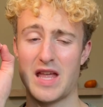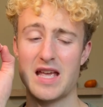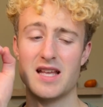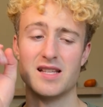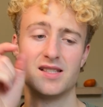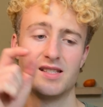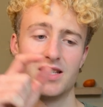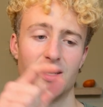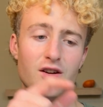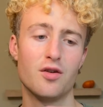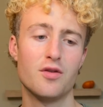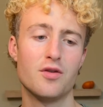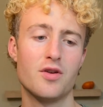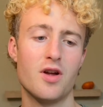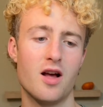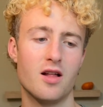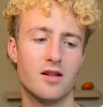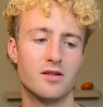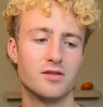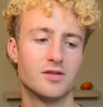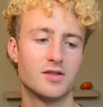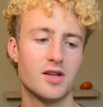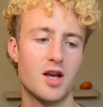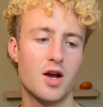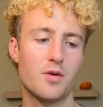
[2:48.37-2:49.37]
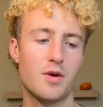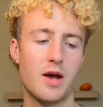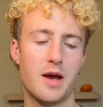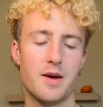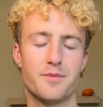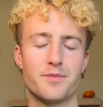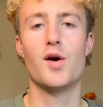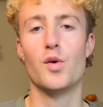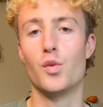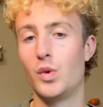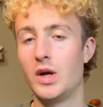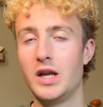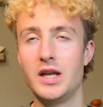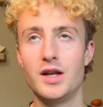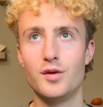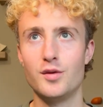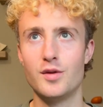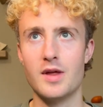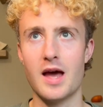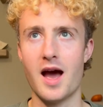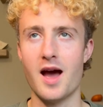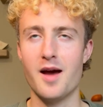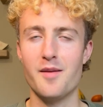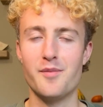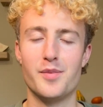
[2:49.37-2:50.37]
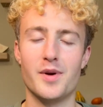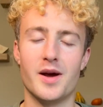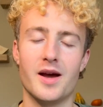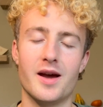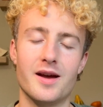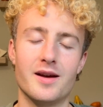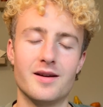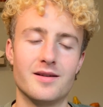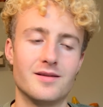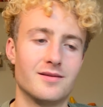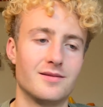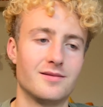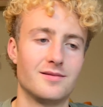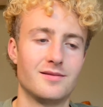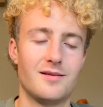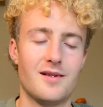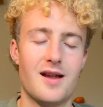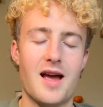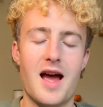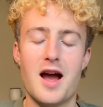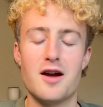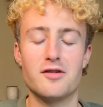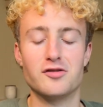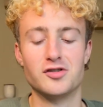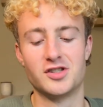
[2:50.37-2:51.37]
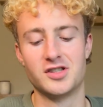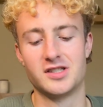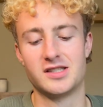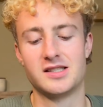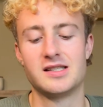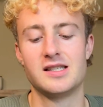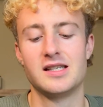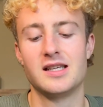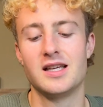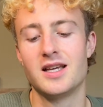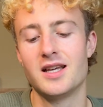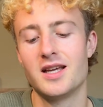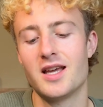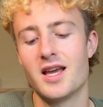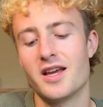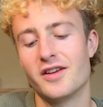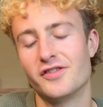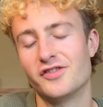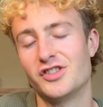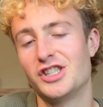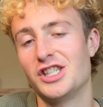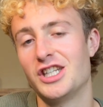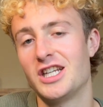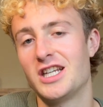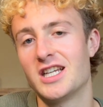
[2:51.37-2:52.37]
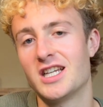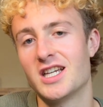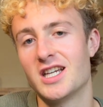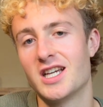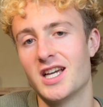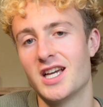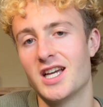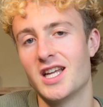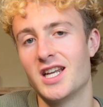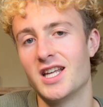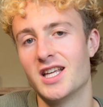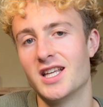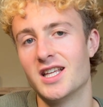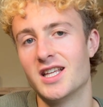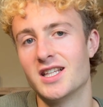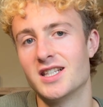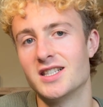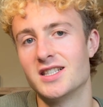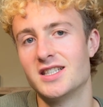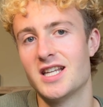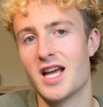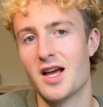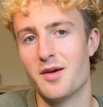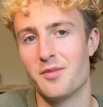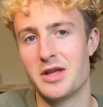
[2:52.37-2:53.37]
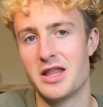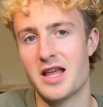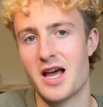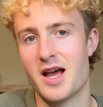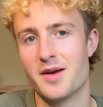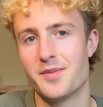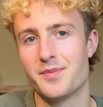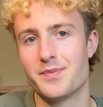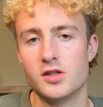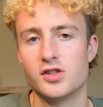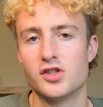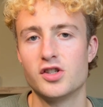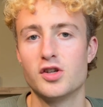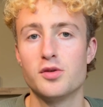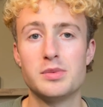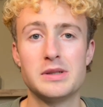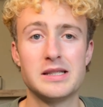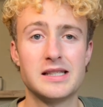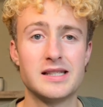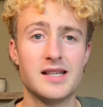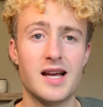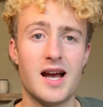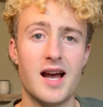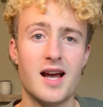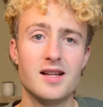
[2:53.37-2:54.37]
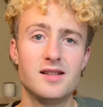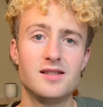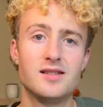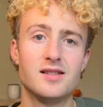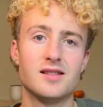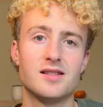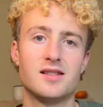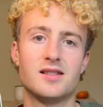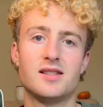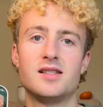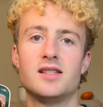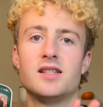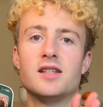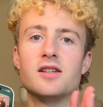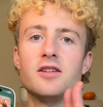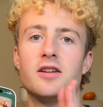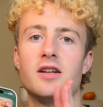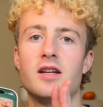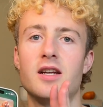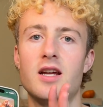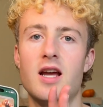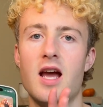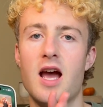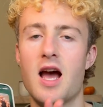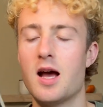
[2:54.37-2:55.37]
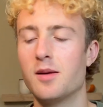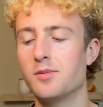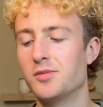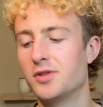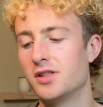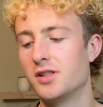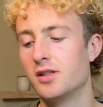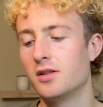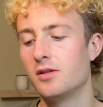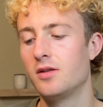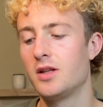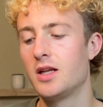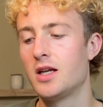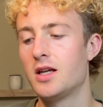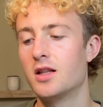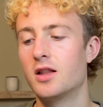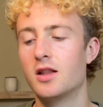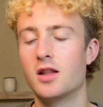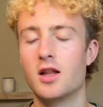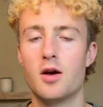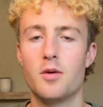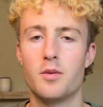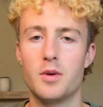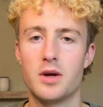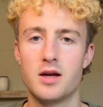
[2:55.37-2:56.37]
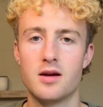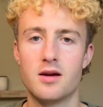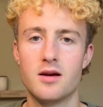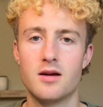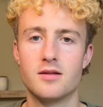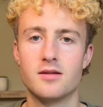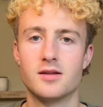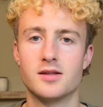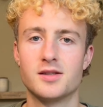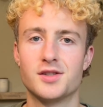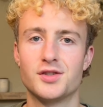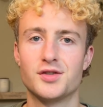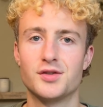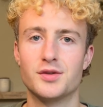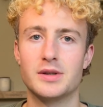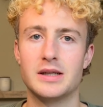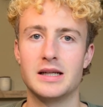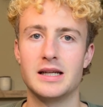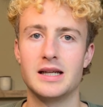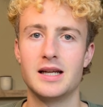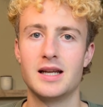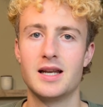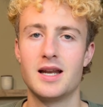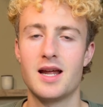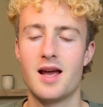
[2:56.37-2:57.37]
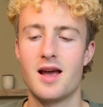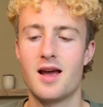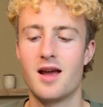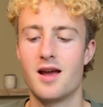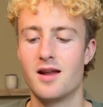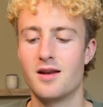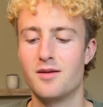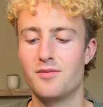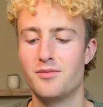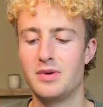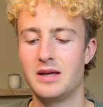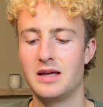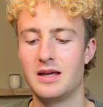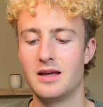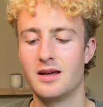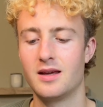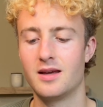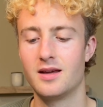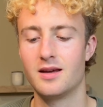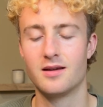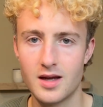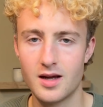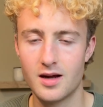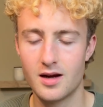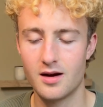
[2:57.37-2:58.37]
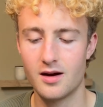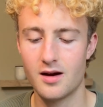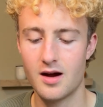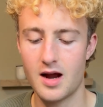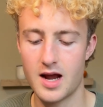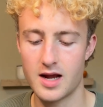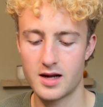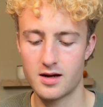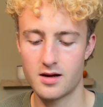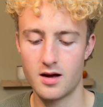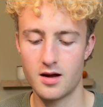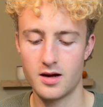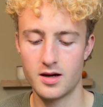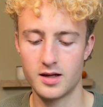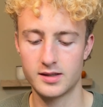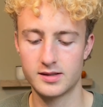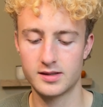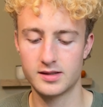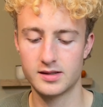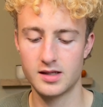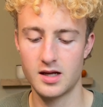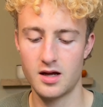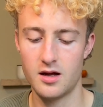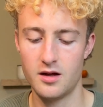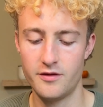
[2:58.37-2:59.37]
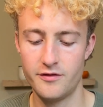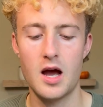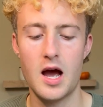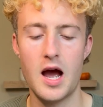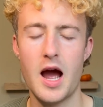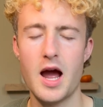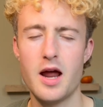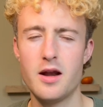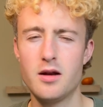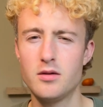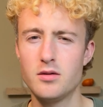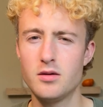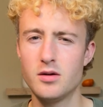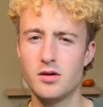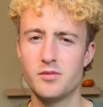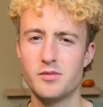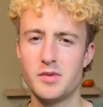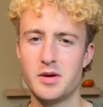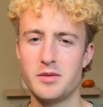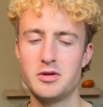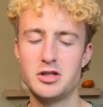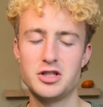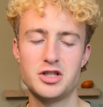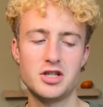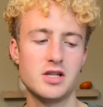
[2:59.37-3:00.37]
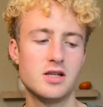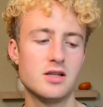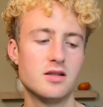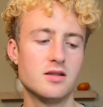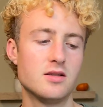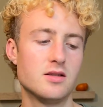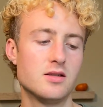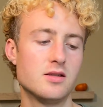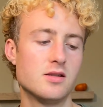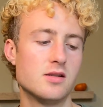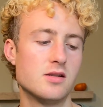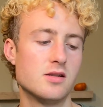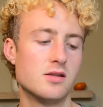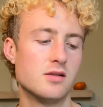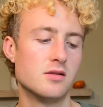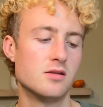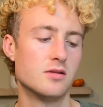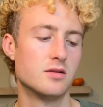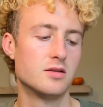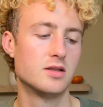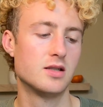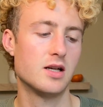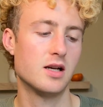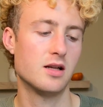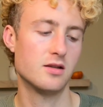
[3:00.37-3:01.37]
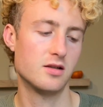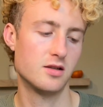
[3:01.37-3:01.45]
Zero dollars. Okay. We knew that, but I was just seeing if she could tell me that. So besides Siri absolutely glowing on the screen and being her iconic self, I don't know, maybe she can still tell